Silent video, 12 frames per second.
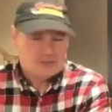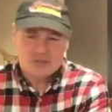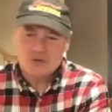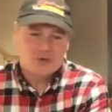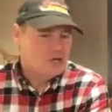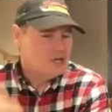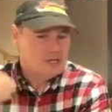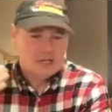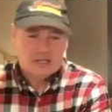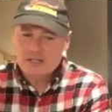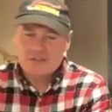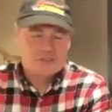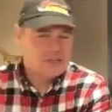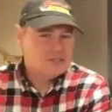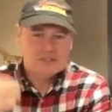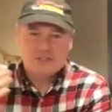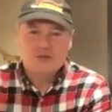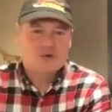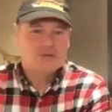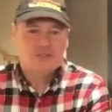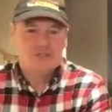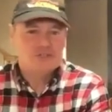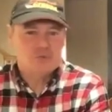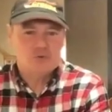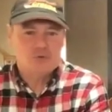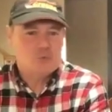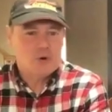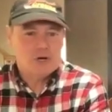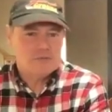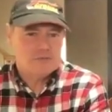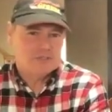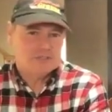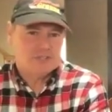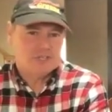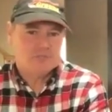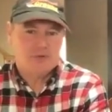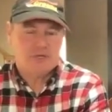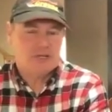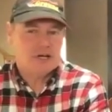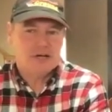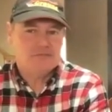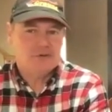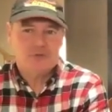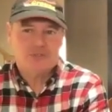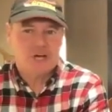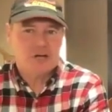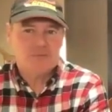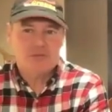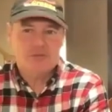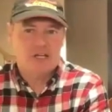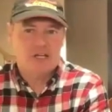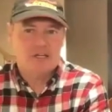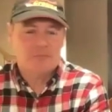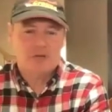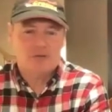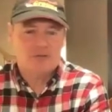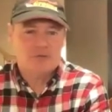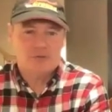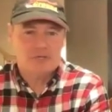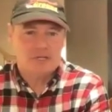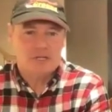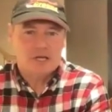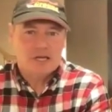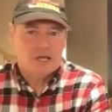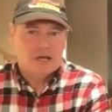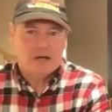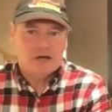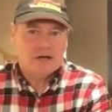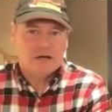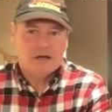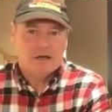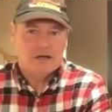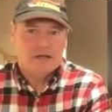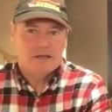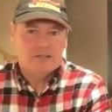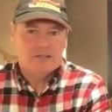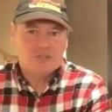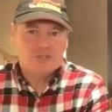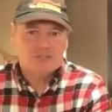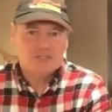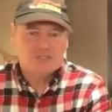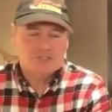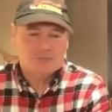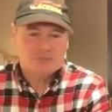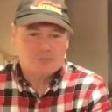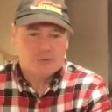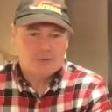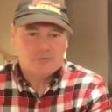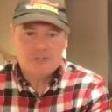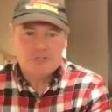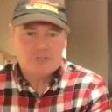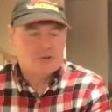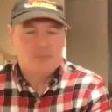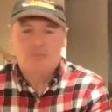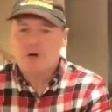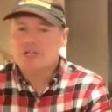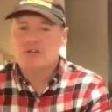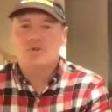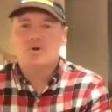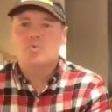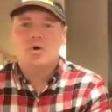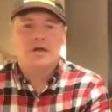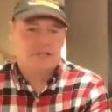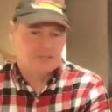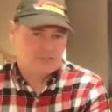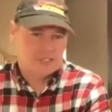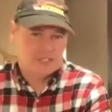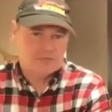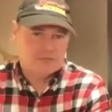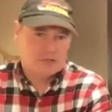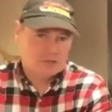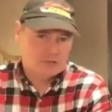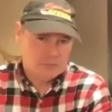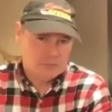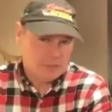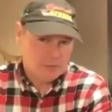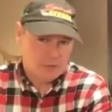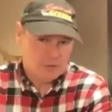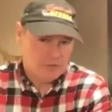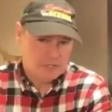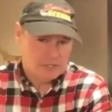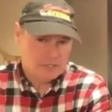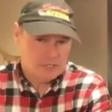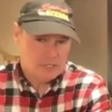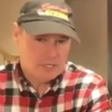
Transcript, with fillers: So you just weren't aware of these things. But folks, I'm not doing it. Is our system perfect? By no way is it even close to being perfect,